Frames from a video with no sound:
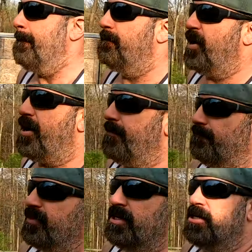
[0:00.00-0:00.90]
But
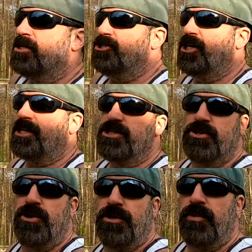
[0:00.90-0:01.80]
chickens
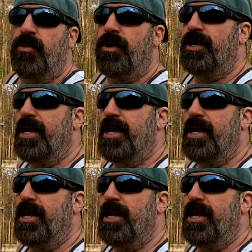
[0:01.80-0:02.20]
are only one